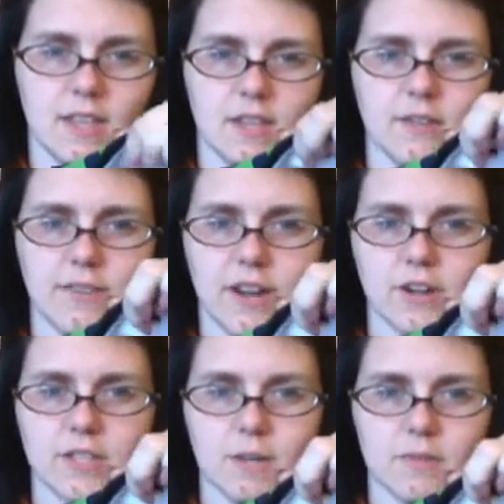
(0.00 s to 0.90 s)
the
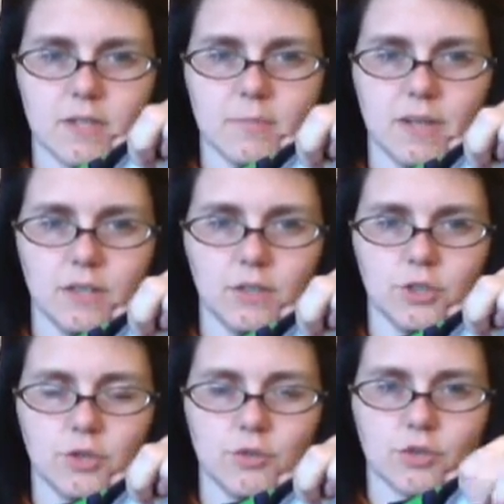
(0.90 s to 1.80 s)
divider seems to be a little
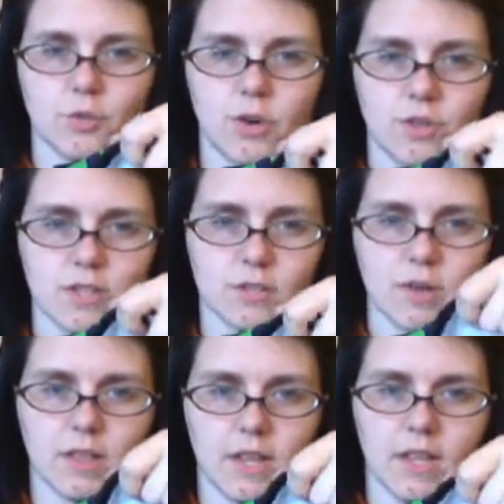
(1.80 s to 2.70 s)
too short this
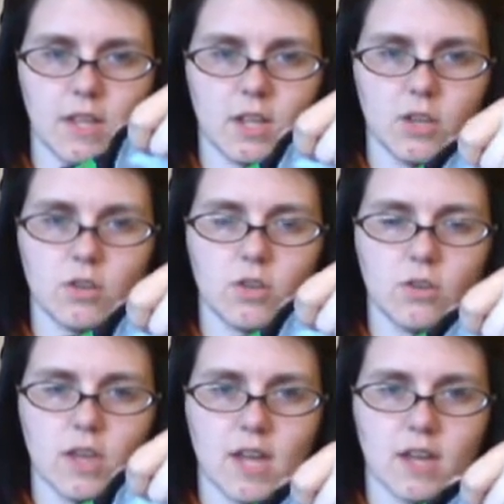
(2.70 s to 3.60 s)
way. Like
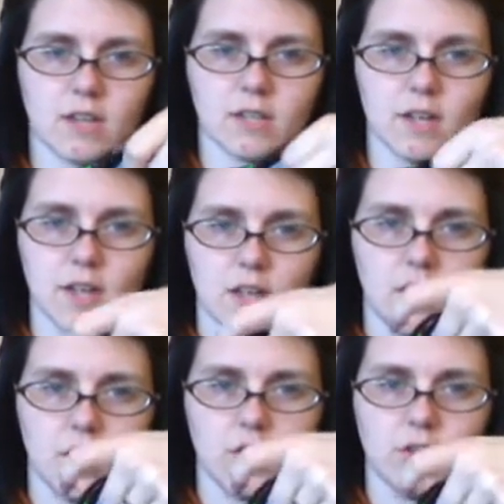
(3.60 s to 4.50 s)
you can't
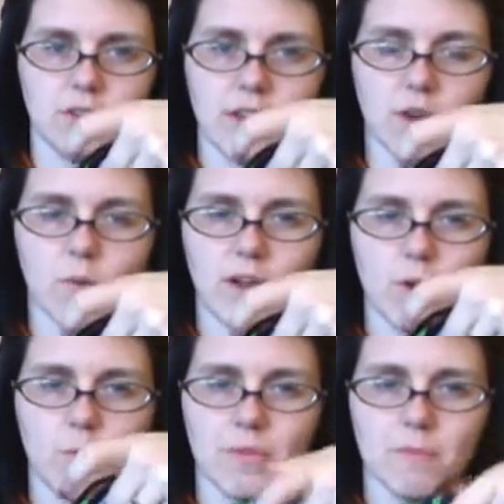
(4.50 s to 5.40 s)
quite
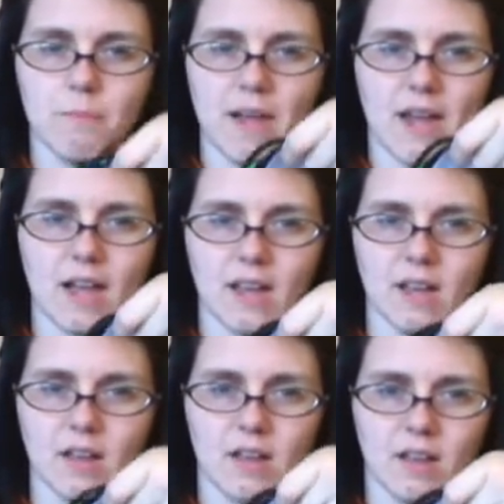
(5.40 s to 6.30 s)
open the
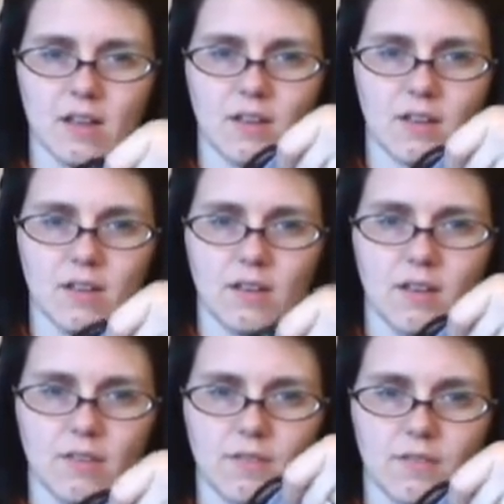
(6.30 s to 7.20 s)
bag
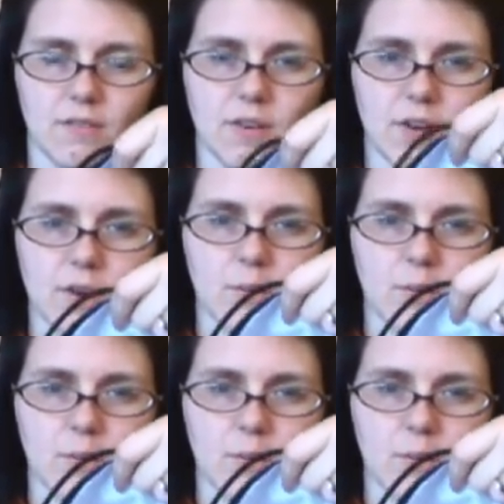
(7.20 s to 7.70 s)
very